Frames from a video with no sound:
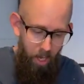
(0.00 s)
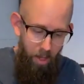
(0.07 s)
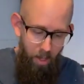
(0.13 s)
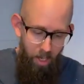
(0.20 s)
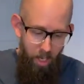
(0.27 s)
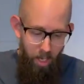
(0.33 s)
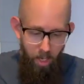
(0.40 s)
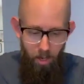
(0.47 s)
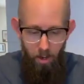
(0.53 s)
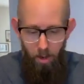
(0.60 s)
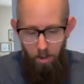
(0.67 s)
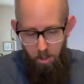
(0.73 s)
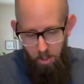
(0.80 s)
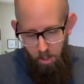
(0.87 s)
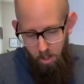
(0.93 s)
And then
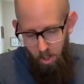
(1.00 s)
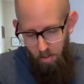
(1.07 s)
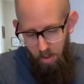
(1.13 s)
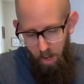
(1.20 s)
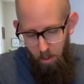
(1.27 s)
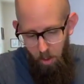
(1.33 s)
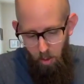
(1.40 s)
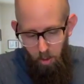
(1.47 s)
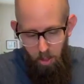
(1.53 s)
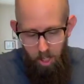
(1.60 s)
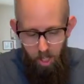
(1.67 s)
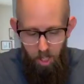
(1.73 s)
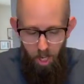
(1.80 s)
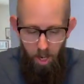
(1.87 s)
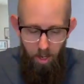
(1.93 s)
here is the stuff that I was
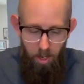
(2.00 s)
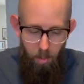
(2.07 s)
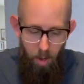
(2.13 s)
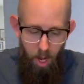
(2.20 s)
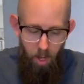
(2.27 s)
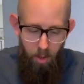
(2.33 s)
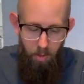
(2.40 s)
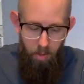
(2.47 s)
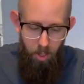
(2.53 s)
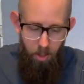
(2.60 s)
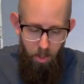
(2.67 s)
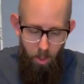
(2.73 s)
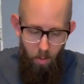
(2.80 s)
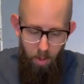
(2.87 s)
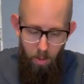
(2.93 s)
really excited about.
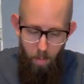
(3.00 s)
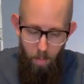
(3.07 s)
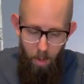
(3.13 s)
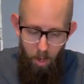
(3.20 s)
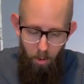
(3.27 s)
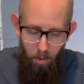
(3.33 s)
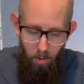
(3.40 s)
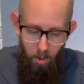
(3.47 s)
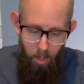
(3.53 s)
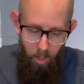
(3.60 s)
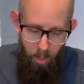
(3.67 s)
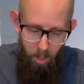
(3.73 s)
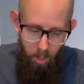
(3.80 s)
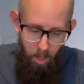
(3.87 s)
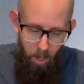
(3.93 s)
These are some of the metal
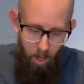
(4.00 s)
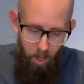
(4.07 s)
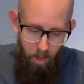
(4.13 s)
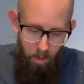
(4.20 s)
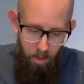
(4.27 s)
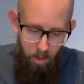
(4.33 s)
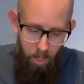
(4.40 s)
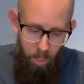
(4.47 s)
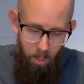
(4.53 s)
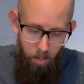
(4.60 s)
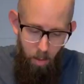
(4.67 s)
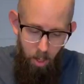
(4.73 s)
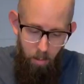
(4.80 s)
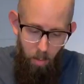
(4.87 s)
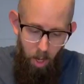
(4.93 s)
things
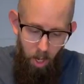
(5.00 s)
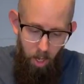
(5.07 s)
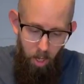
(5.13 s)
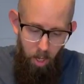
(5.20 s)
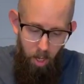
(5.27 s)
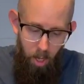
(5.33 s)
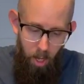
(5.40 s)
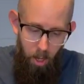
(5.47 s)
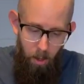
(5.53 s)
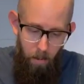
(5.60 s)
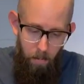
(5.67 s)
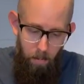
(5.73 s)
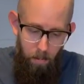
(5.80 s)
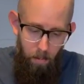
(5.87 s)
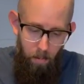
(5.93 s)
made by
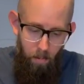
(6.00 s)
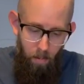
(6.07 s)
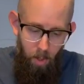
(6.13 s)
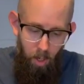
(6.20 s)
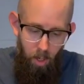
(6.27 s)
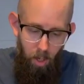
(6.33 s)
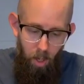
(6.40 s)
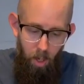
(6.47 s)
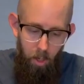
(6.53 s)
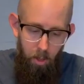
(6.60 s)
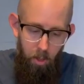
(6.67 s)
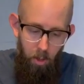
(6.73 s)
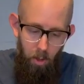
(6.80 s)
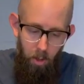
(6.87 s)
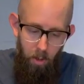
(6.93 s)

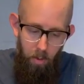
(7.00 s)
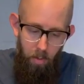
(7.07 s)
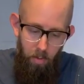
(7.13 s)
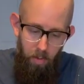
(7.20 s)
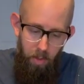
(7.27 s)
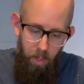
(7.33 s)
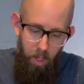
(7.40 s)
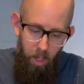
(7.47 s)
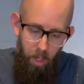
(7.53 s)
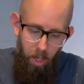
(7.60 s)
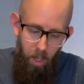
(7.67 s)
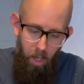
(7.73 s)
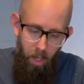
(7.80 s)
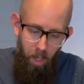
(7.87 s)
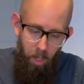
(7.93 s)
Hancholo.
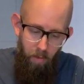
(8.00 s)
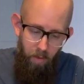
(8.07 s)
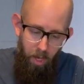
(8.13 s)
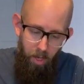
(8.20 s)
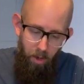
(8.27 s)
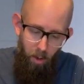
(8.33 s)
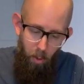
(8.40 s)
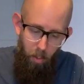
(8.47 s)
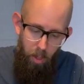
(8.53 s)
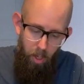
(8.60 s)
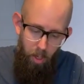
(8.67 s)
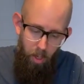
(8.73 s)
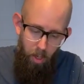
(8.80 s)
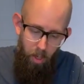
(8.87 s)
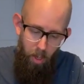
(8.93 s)
If I can open
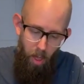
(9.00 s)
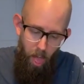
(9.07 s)
it.